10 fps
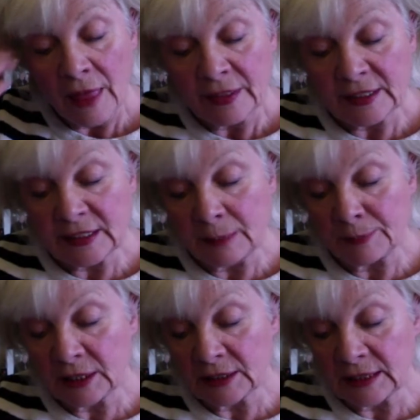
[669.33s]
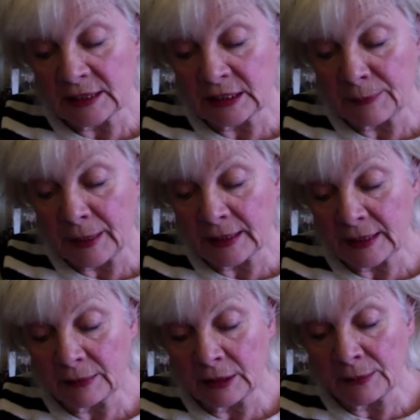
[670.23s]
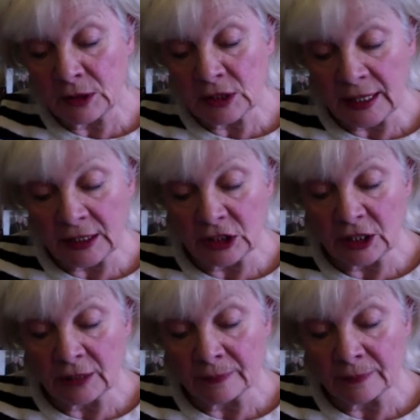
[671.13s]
The subjects had speeded up the mutation.